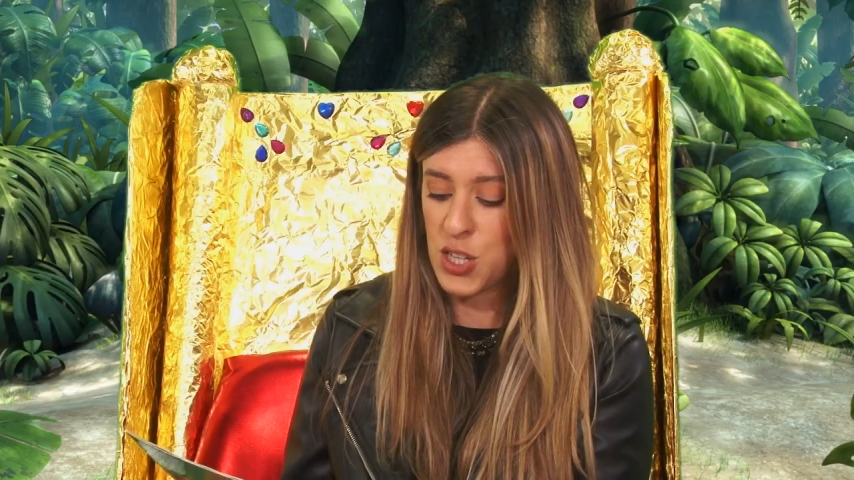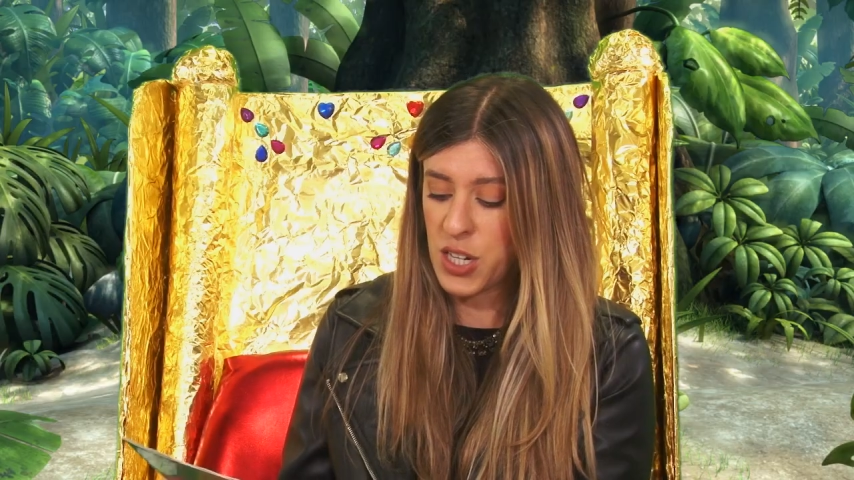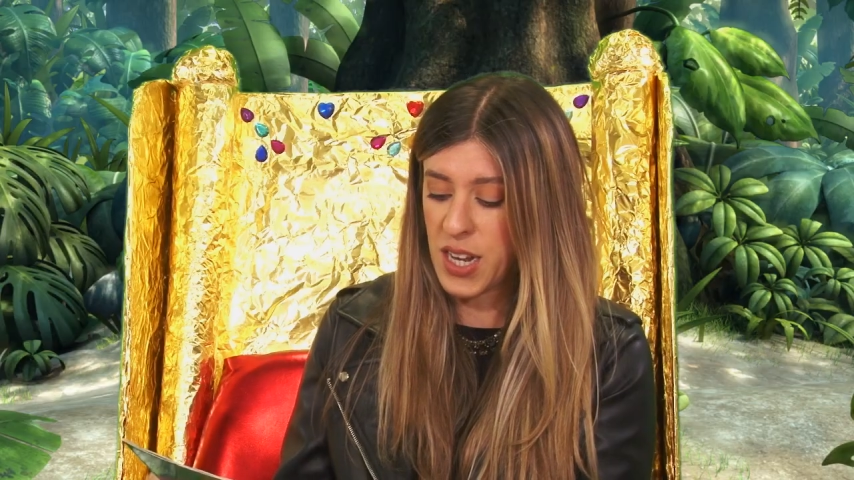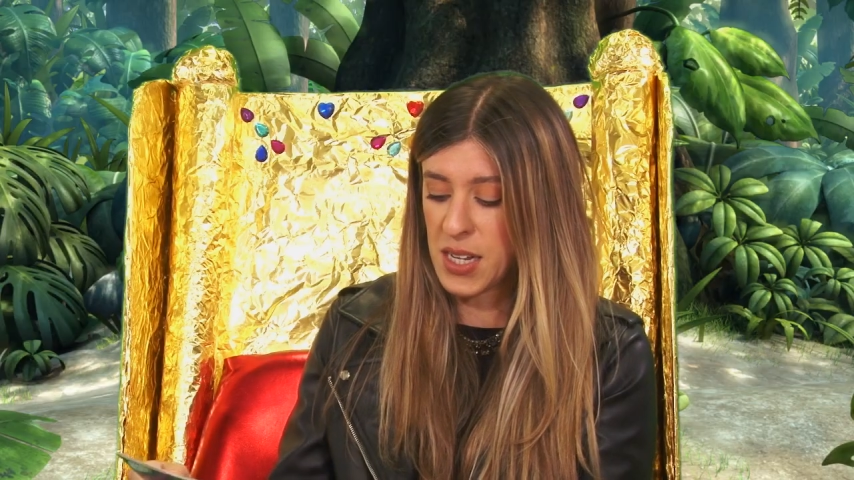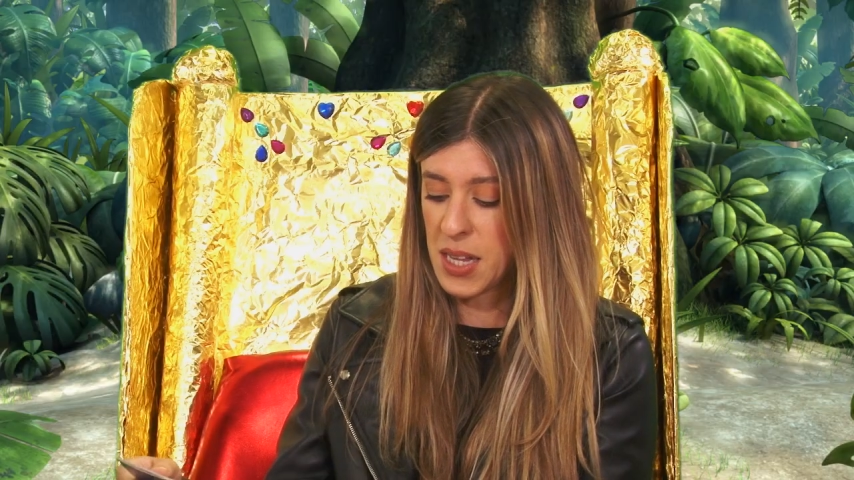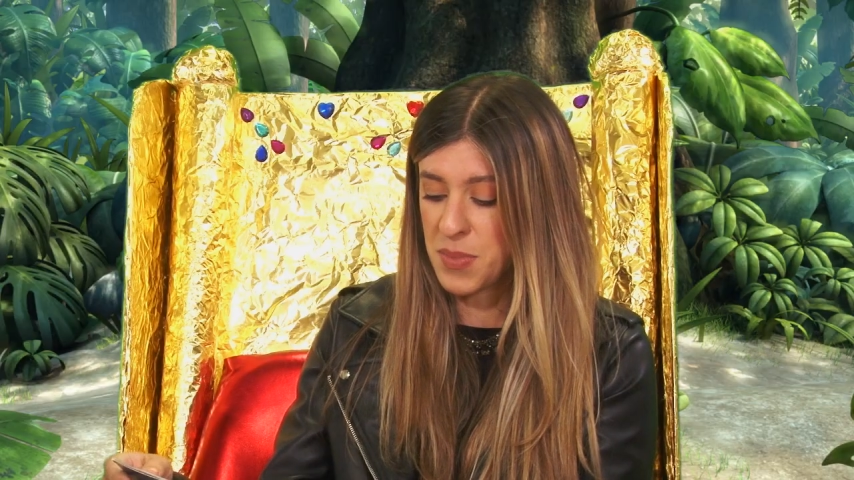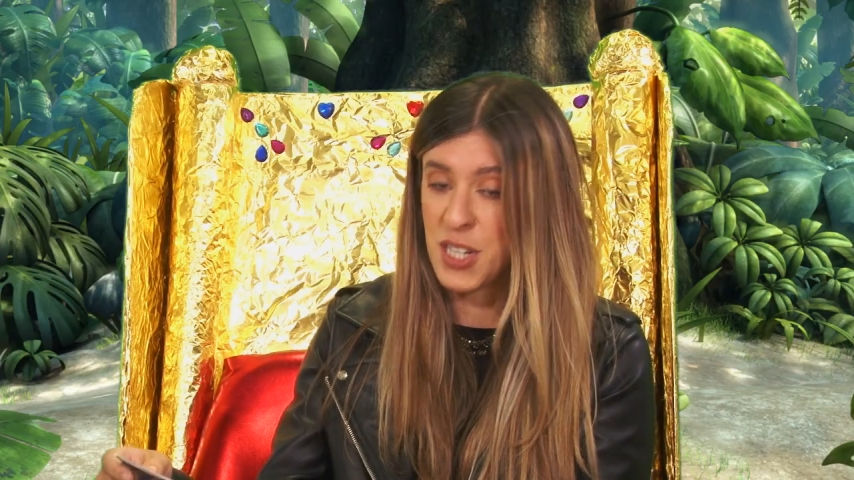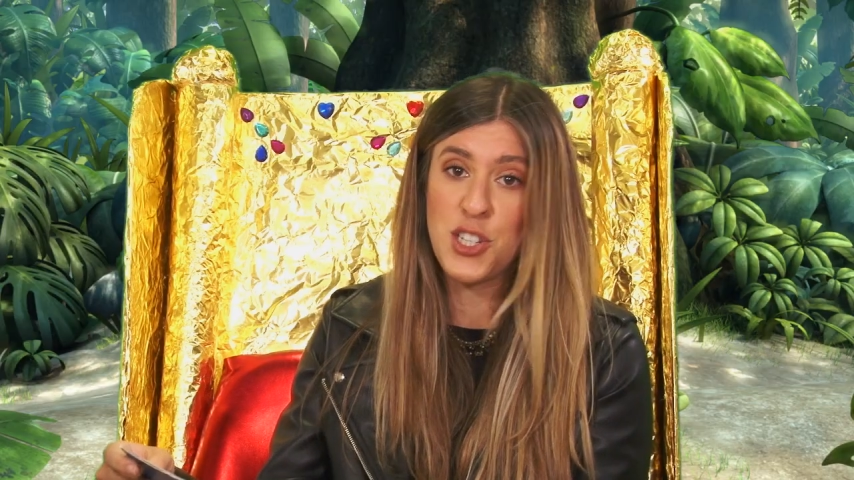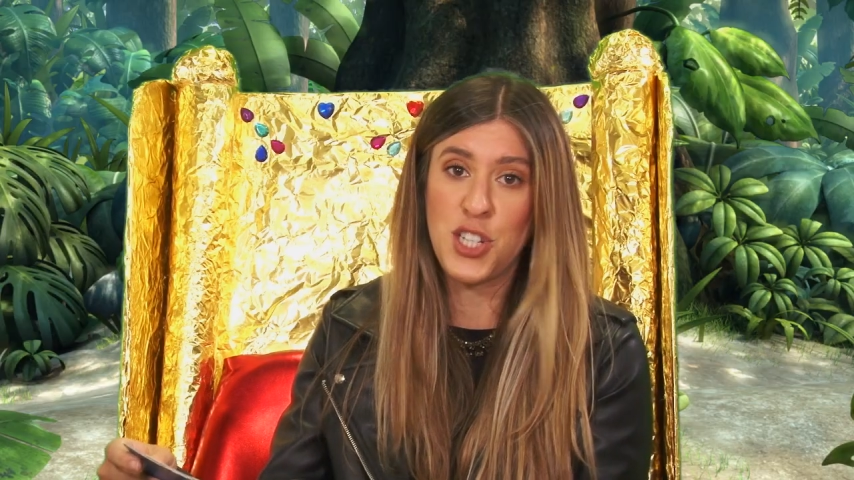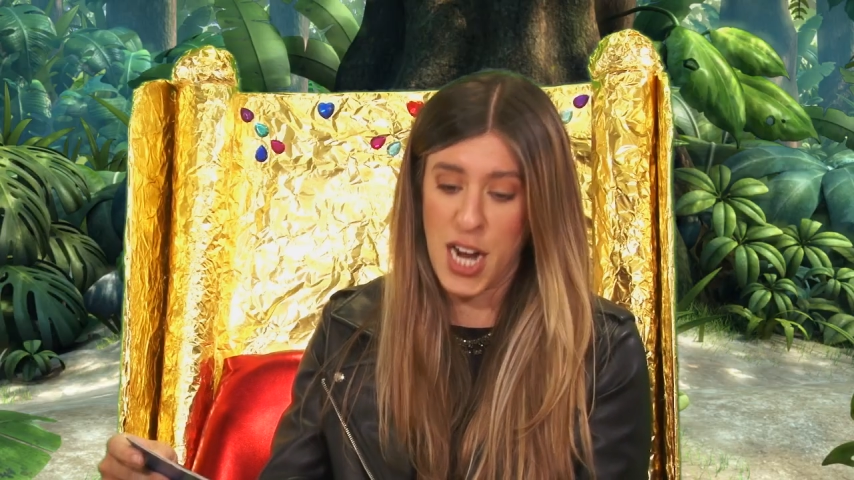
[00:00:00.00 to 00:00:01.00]
look at
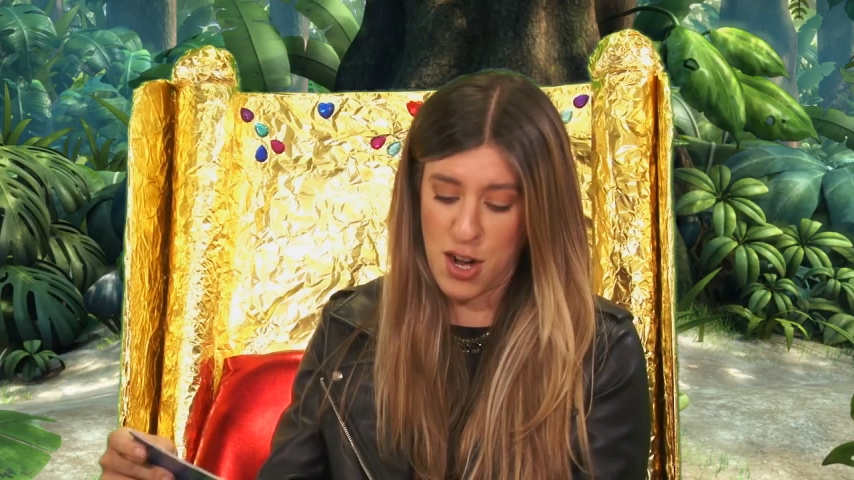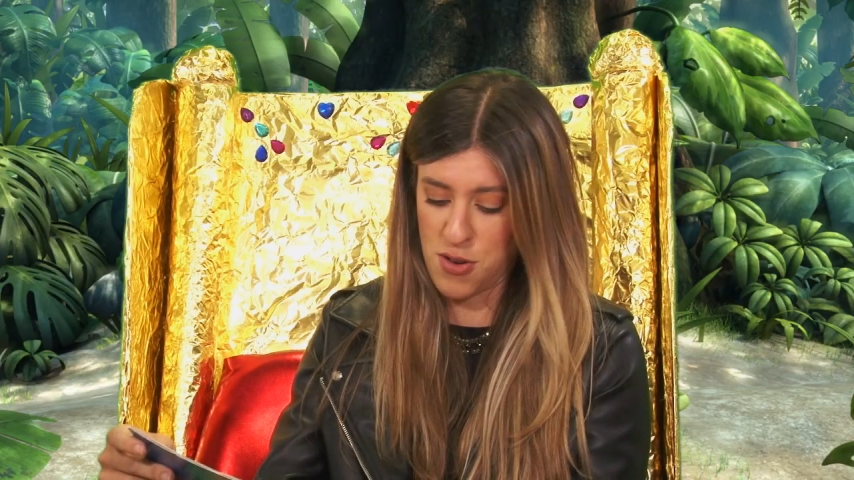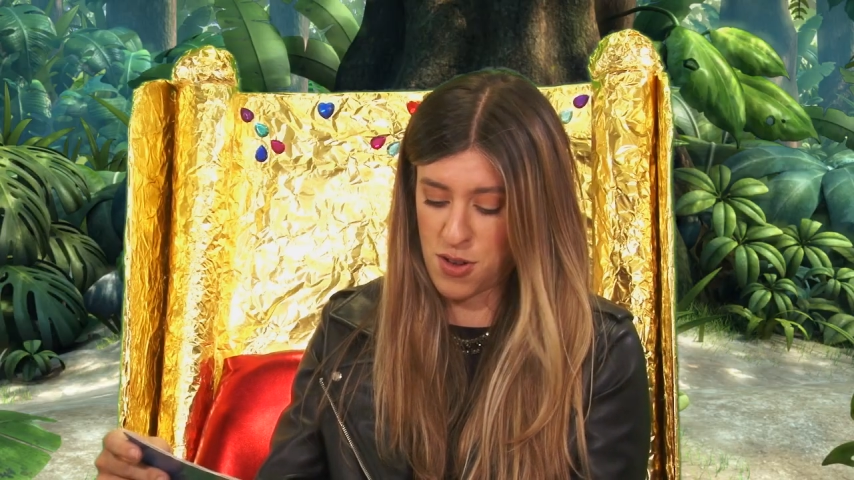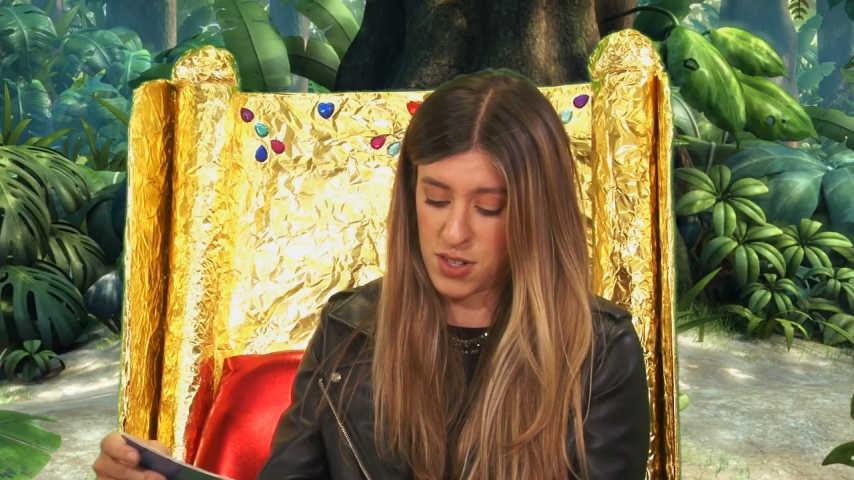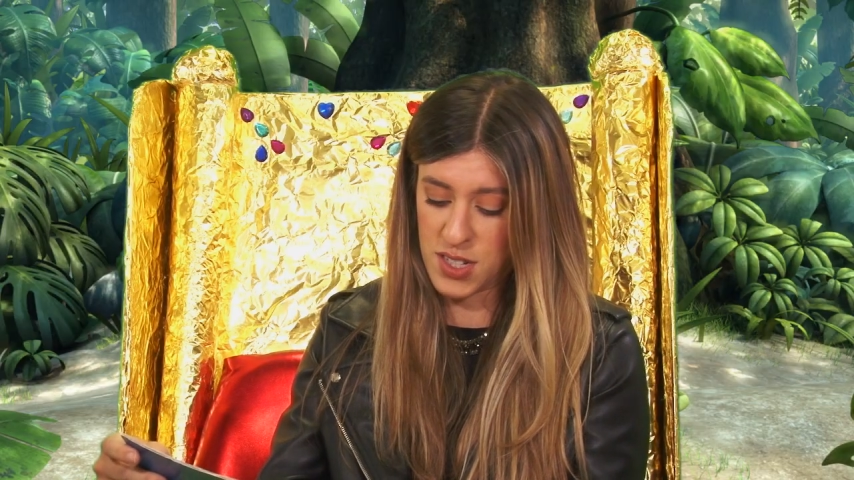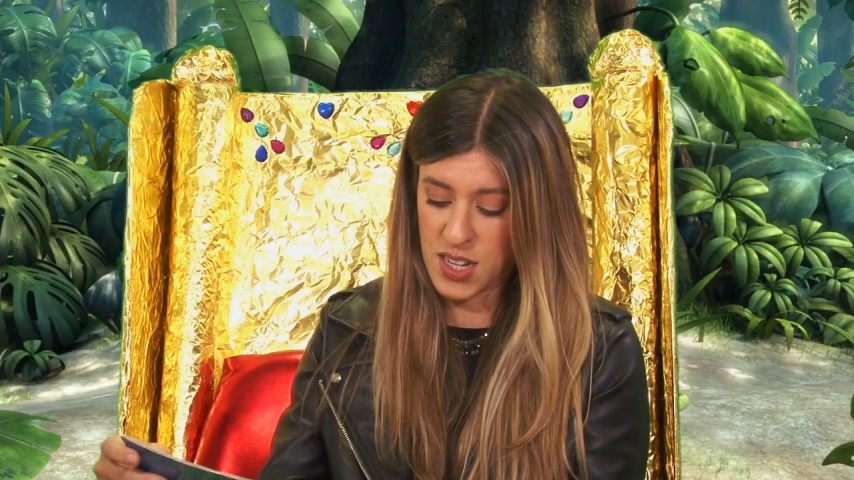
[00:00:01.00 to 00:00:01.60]
clumsy Gerald,